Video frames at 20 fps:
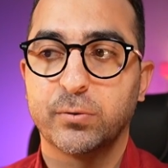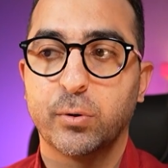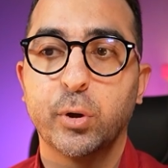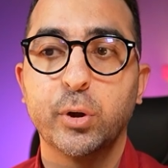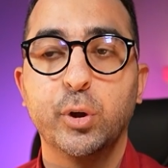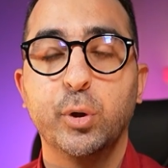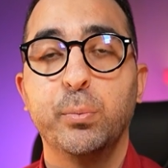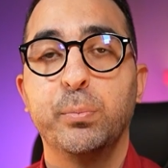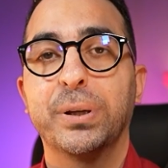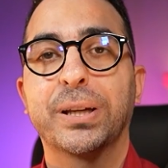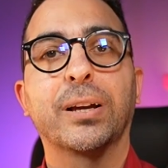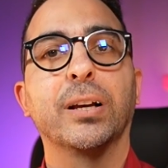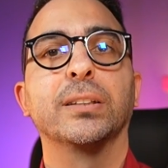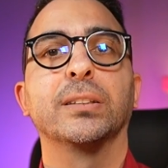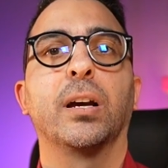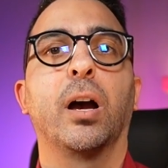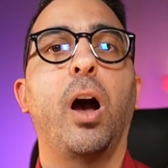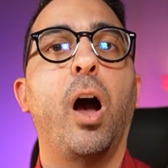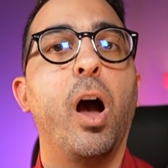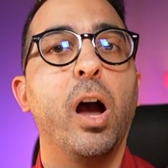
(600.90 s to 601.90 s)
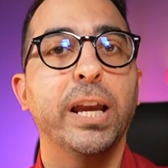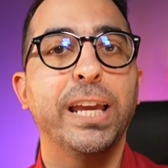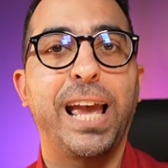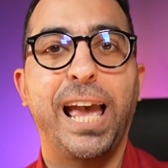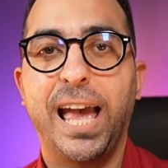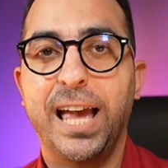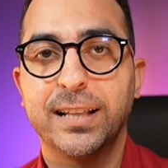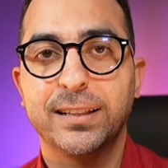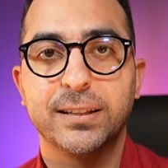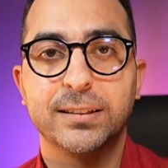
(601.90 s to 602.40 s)
for you because I
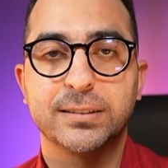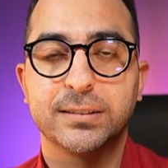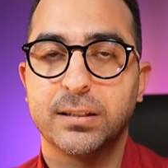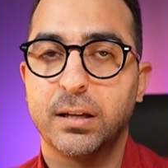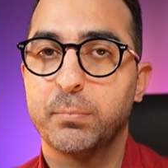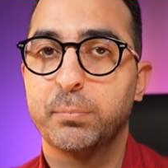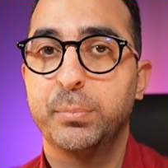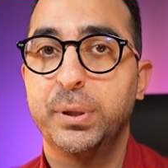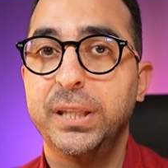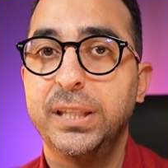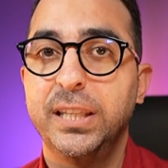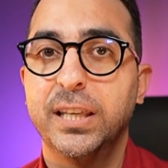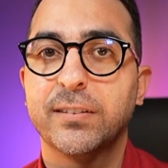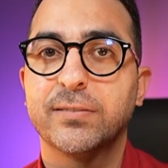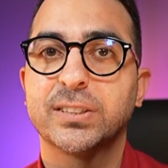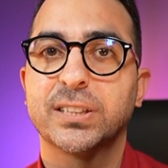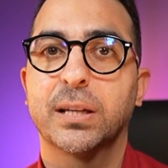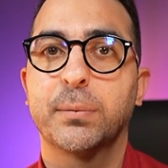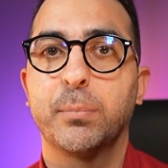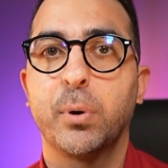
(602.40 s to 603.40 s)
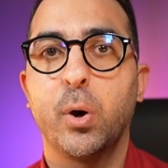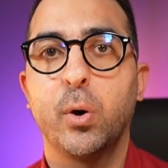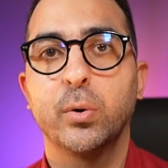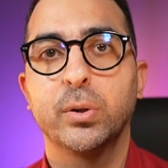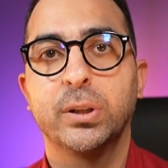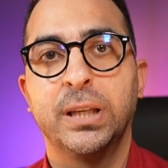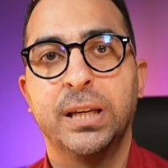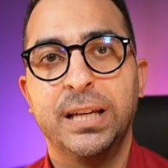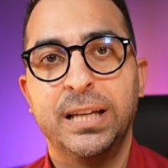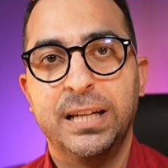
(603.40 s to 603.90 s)
added some PDFs
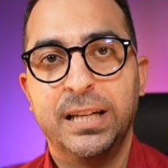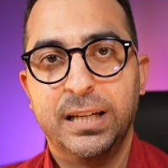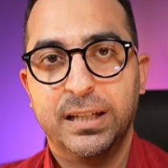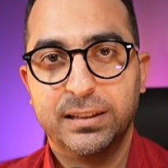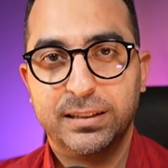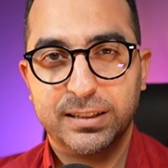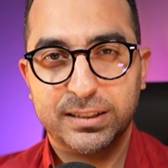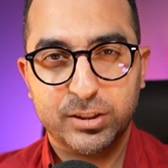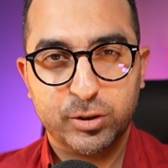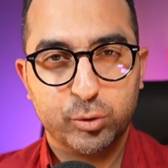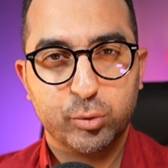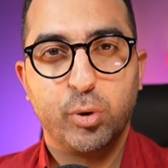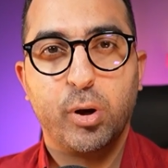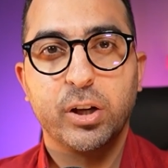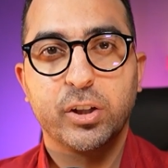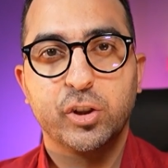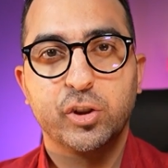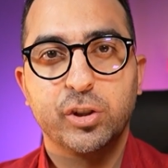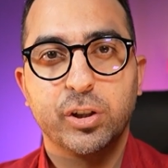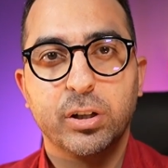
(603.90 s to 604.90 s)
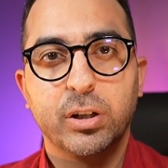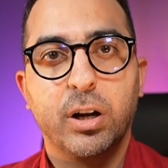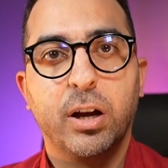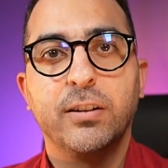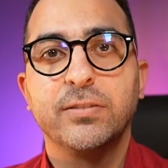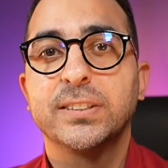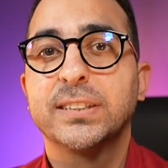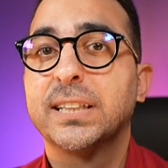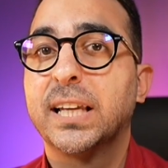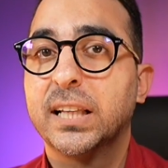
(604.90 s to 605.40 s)
about the structure
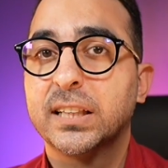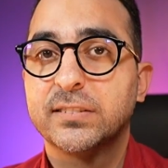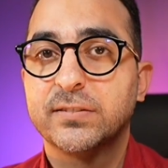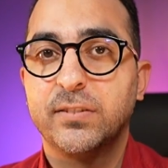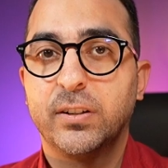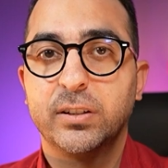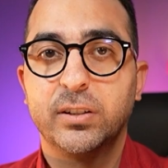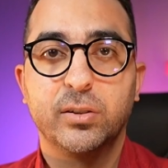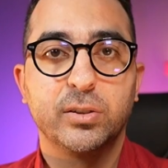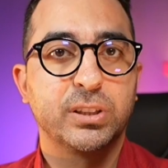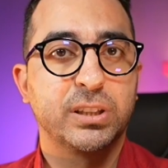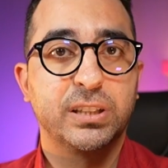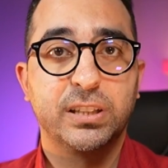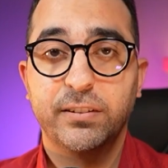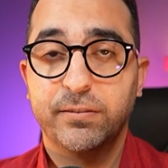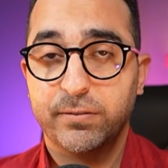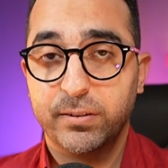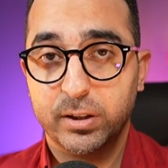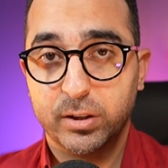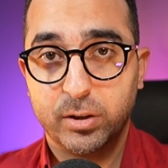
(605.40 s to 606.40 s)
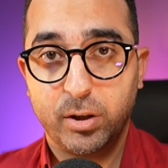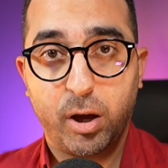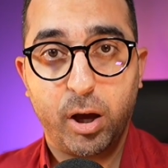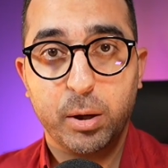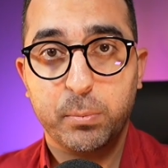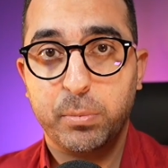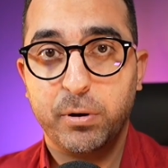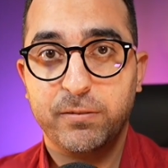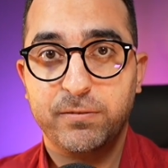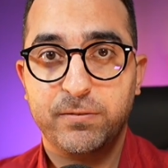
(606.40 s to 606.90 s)
of sales funnels, different
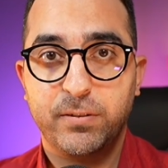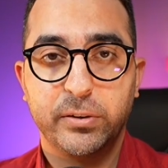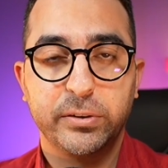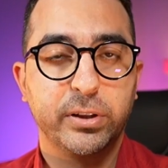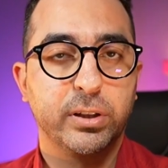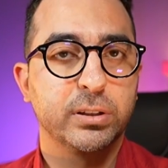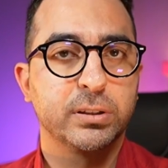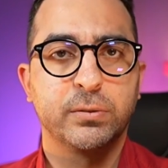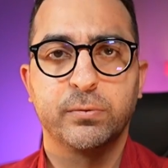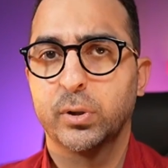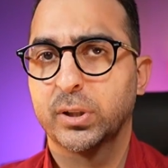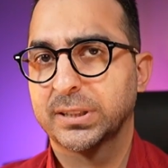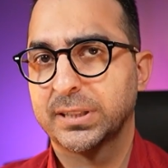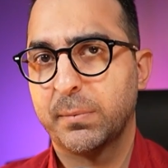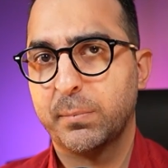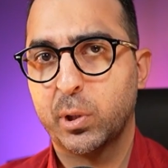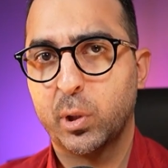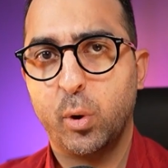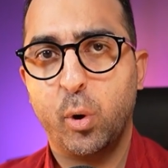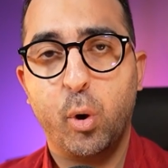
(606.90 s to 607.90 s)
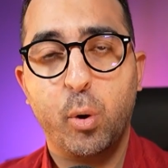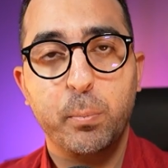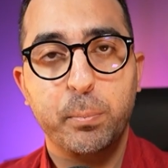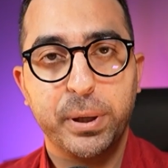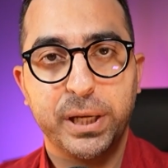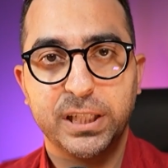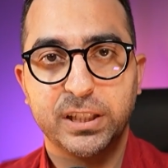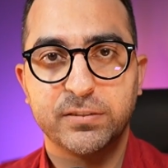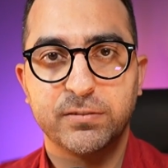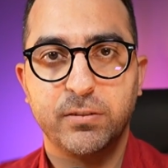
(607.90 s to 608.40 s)
type of funnels, for example,
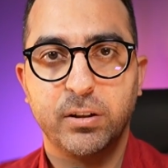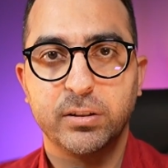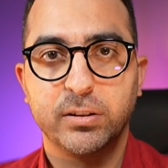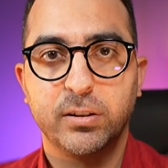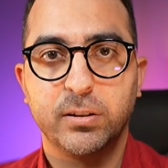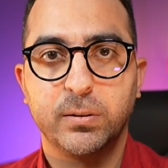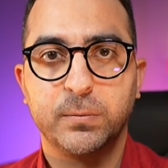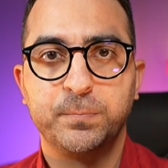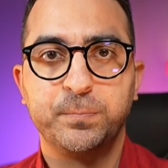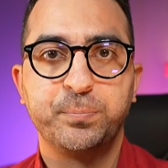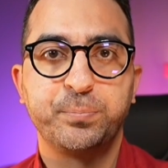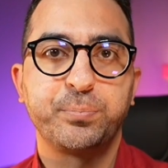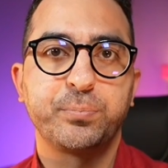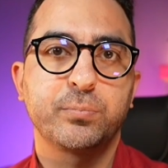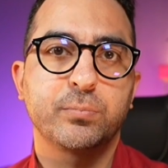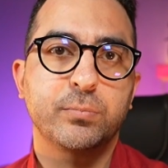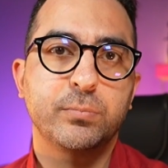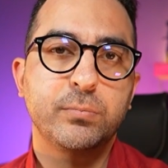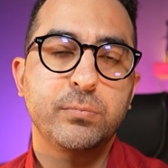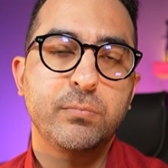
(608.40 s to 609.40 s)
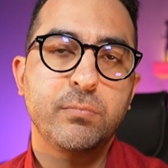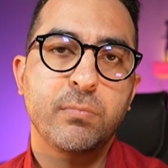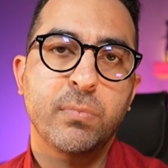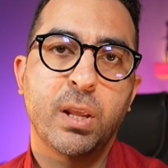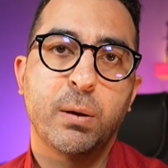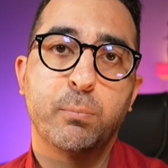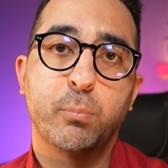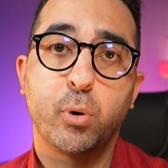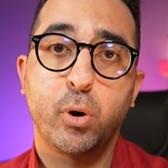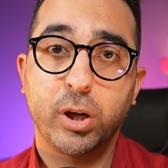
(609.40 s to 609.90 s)
homepage funnel,
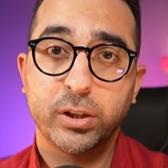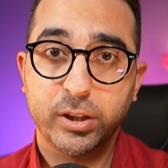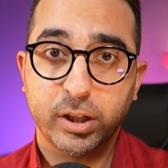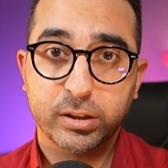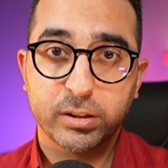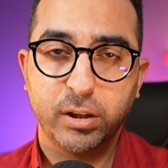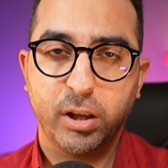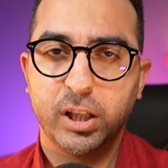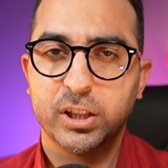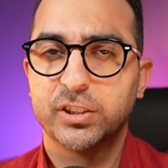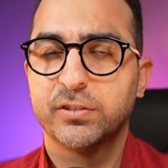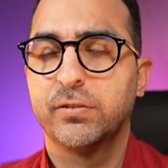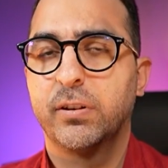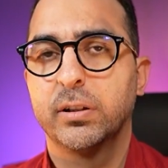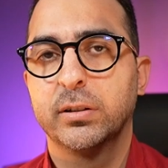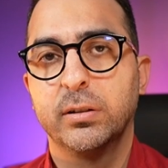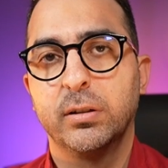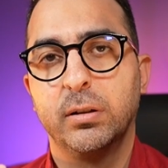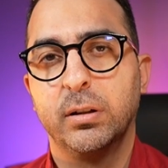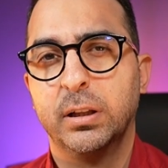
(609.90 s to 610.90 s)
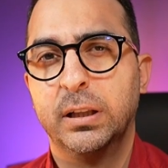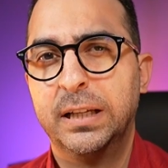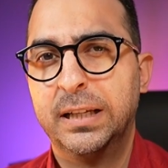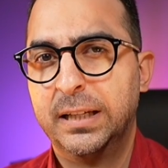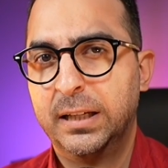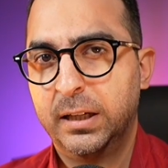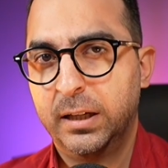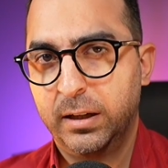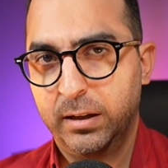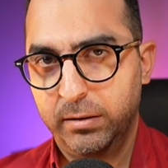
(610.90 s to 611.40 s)
product launch funnel,
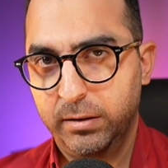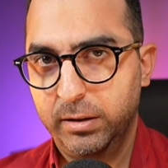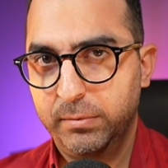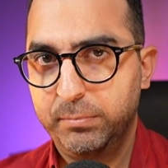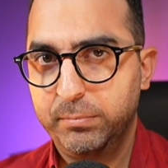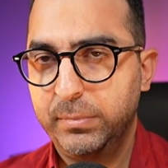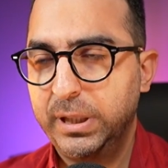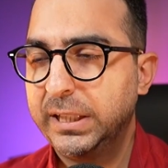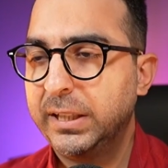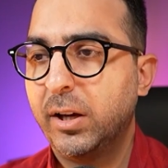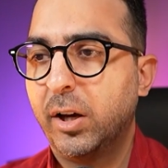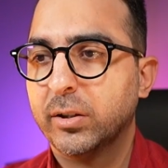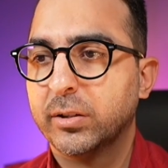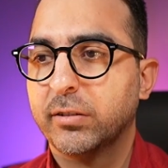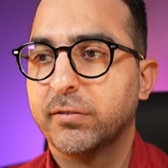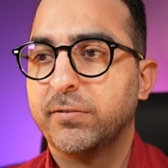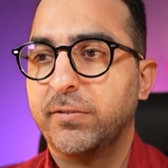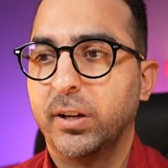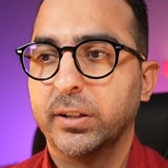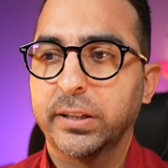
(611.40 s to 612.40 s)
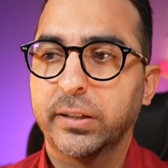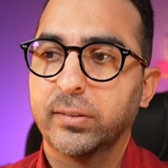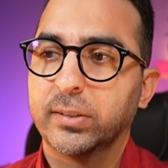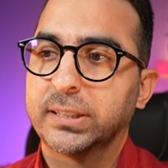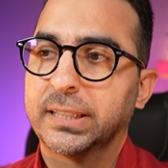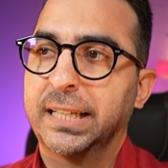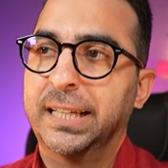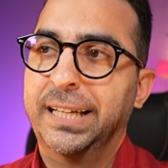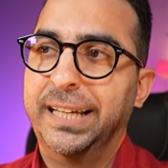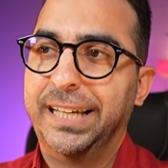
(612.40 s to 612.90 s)
many other
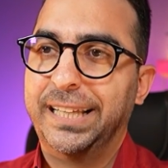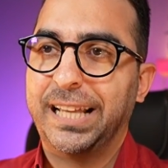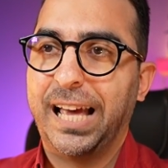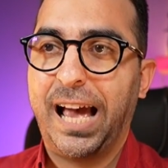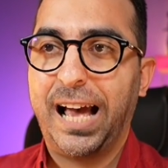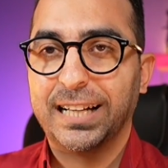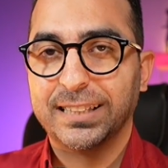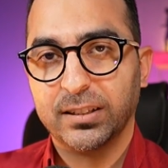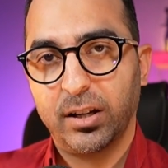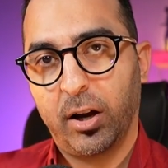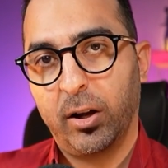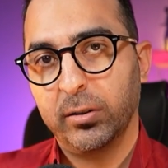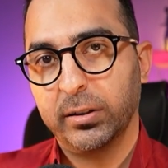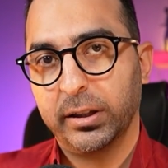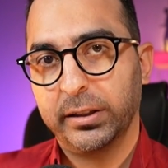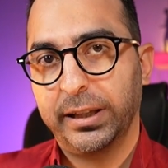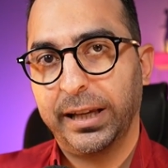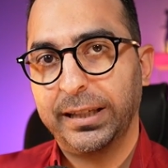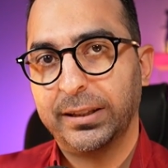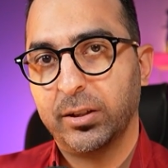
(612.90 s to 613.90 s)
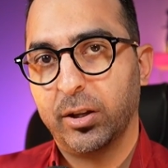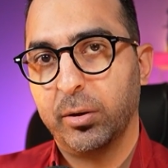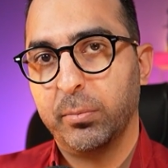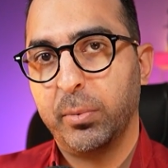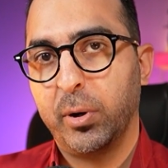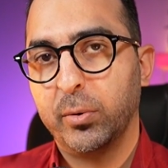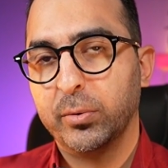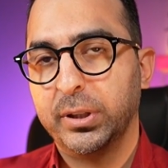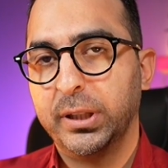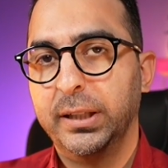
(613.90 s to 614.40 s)
funnels. It has all the data
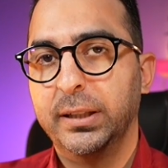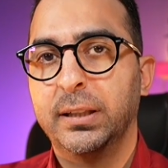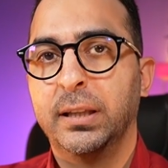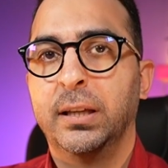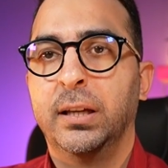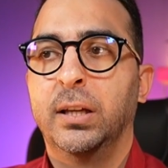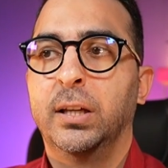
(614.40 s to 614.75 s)
about it.